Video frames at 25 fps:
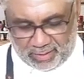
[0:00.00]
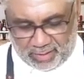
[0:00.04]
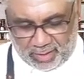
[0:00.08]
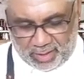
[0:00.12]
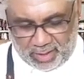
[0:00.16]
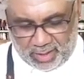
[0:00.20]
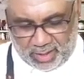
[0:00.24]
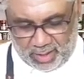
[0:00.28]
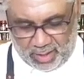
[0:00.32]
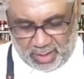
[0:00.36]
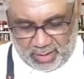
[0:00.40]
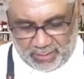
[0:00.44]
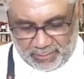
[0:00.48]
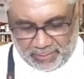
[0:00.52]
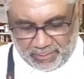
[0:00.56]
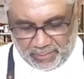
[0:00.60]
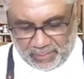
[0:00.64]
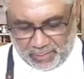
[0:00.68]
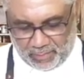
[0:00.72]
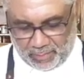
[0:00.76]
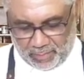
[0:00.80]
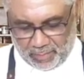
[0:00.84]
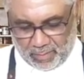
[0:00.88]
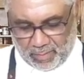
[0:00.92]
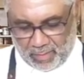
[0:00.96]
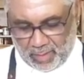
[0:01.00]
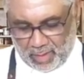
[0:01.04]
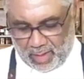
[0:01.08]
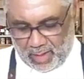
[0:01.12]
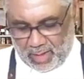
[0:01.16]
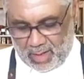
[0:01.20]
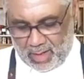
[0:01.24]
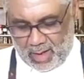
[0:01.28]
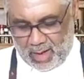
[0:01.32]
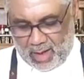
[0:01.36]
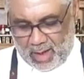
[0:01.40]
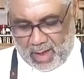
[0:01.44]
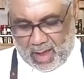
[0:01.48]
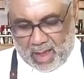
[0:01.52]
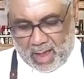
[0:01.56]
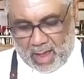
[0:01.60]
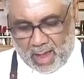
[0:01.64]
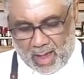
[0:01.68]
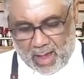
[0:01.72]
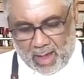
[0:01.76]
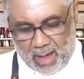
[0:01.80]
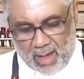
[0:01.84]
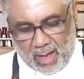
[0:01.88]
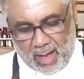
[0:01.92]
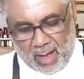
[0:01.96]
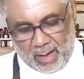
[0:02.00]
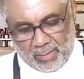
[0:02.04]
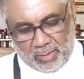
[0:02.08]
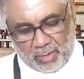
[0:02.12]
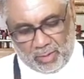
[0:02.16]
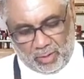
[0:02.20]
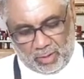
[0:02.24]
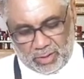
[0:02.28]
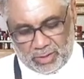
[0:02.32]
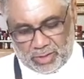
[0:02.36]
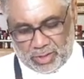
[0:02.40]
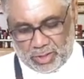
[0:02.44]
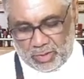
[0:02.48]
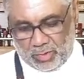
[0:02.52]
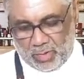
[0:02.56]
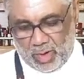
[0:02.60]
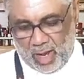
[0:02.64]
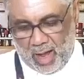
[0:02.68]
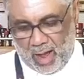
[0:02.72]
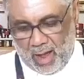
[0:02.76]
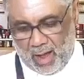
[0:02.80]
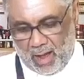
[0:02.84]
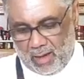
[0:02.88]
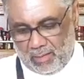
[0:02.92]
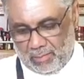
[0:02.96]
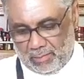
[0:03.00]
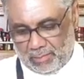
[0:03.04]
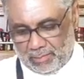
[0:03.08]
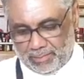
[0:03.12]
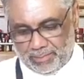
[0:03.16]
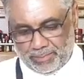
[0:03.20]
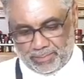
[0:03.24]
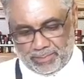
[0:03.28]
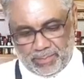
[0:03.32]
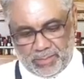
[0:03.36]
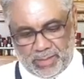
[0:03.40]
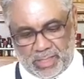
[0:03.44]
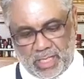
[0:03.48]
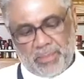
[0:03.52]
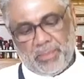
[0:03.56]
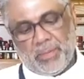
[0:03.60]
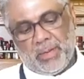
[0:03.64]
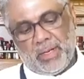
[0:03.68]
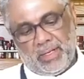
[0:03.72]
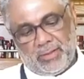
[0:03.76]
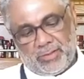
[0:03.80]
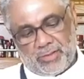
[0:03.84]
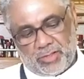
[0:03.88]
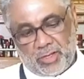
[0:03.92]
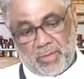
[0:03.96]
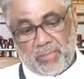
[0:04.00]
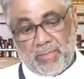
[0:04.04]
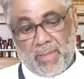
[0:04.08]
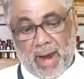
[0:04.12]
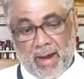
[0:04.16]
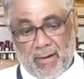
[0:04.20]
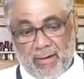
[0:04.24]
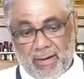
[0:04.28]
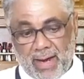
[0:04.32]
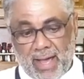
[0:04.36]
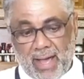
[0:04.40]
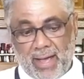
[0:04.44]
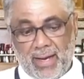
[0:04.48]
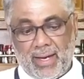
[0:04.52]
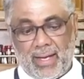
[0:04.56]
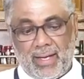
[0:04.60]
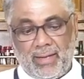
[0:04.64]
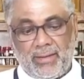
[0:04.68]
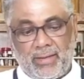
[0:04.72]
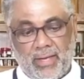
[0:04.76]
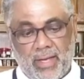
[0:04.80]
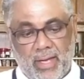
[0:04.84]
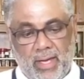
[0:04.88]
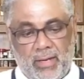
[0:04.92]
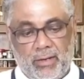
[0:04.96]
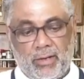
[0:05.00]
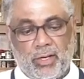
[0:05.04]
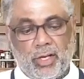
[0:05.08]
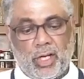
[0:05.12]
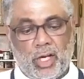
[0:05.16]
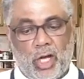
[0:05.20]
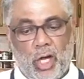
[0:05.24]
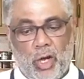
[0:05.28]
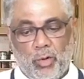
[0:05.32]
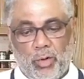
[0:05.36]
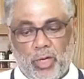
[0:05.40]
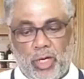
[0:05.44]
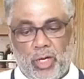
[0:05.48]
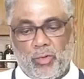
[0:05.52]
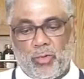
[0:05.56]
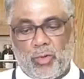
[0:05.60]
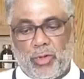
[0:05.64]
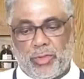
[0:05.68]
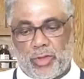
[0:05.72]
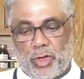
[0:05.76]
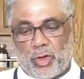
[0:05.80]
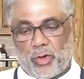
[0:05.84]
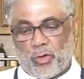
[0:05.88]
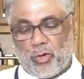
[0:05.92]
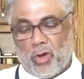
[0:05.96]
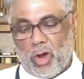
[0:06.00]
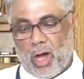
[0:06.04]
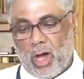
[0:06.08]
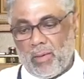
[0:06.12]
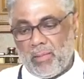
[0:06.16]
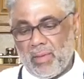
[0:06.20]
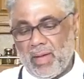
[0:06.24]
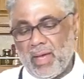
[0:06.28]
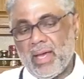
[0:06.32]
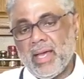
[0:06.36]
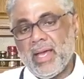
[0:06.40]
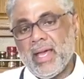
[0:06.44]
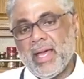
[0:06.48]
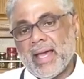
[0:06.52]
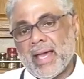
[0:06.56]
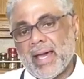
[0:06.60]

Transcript: are good. I'm going to dip it into the marinade and then coat it with the crumb.